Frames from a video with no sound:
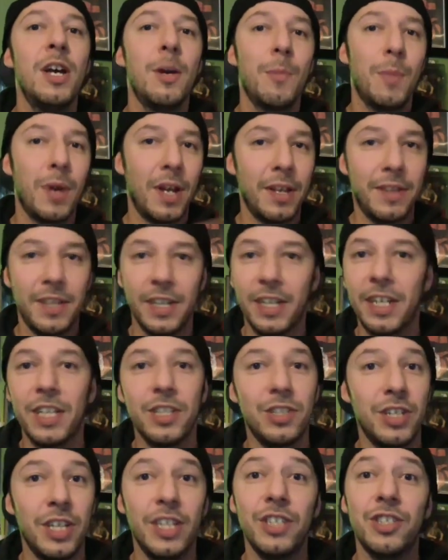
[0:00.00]
but I think
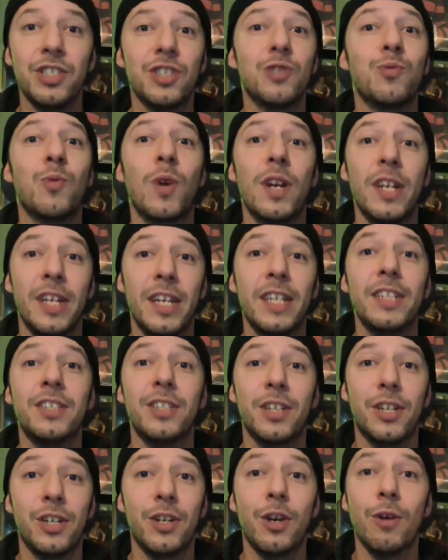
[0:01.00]
he's he's just running
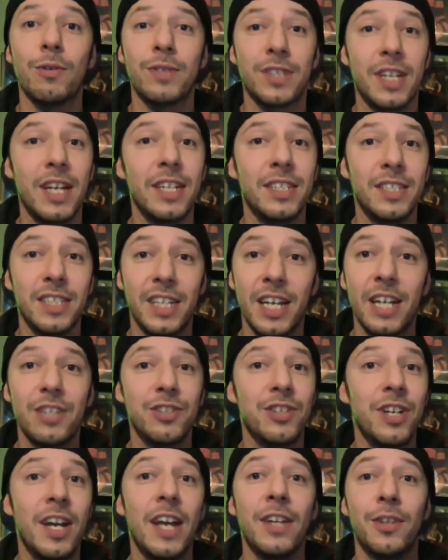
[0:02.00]
into Konosuke
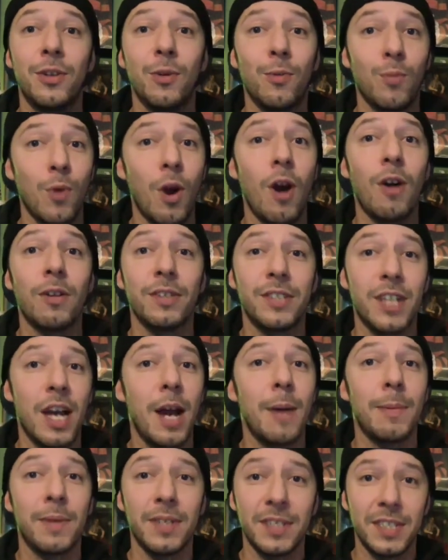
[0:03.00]
Takeshita at the wrong
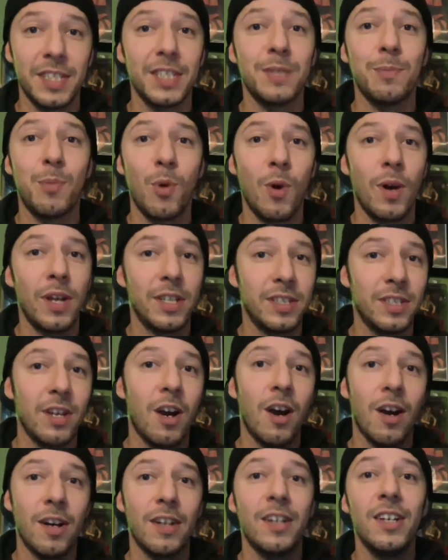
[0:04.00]
time because this boy is
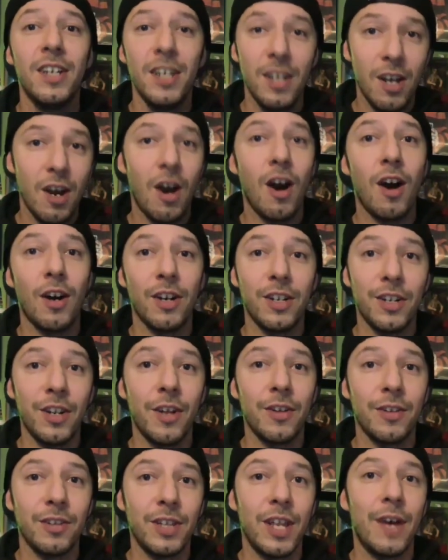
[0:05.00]
on on
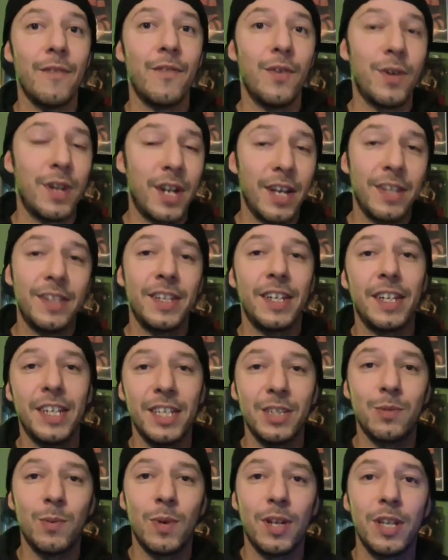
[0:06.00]
another level, and I think
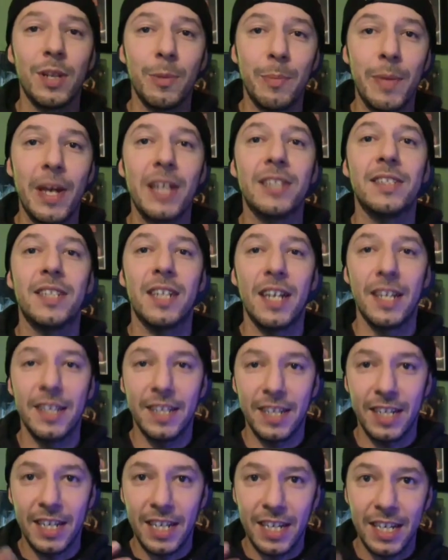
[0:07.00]
he's one of the best, and I
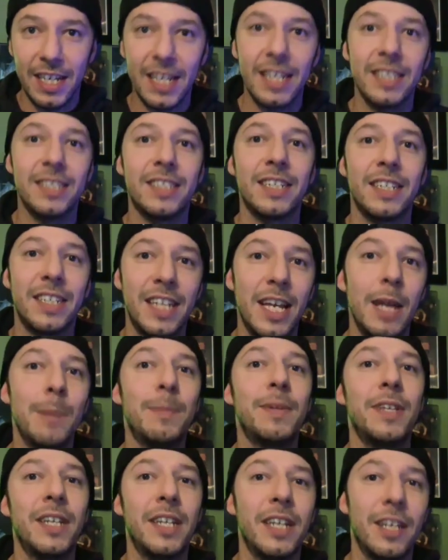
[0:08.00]
think he needs to
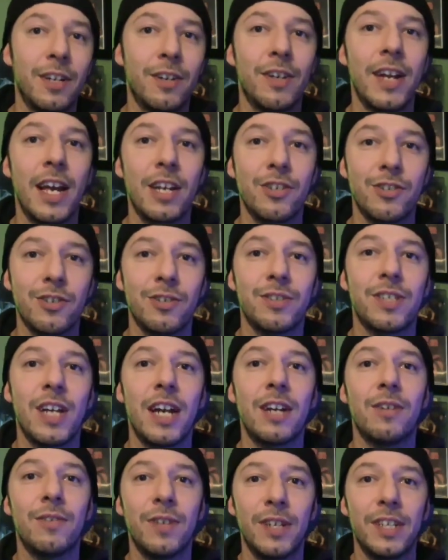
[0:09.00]
keep the international
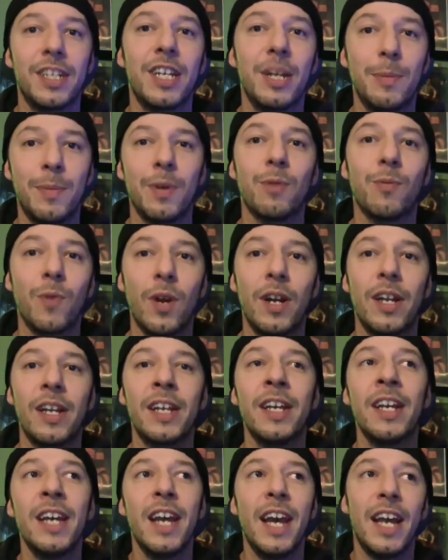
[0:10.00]
title and keep it running
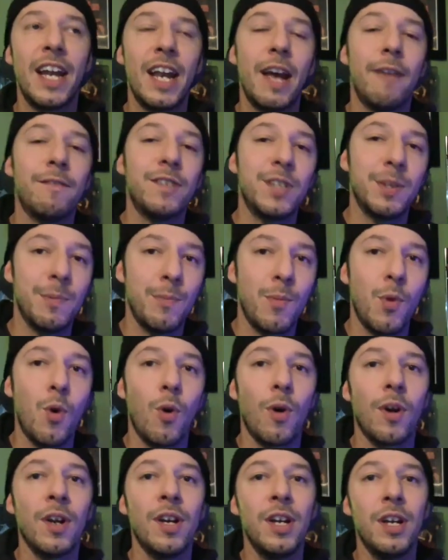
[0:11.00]
and have some
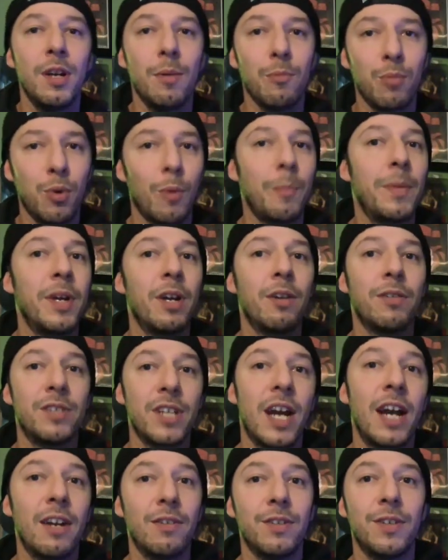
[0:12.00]
more premier
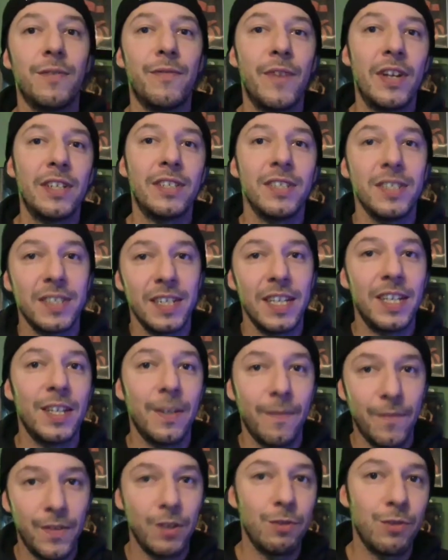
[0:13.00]
title defenses in the
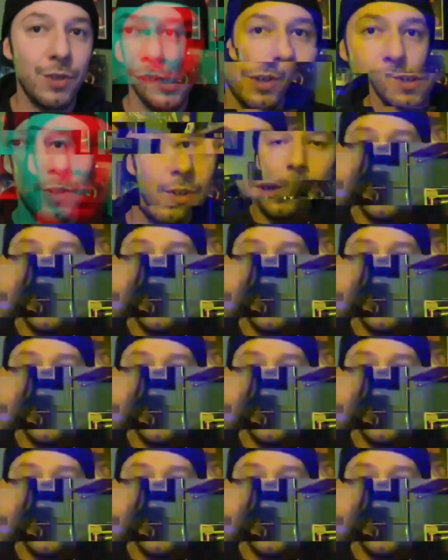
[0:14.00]
future.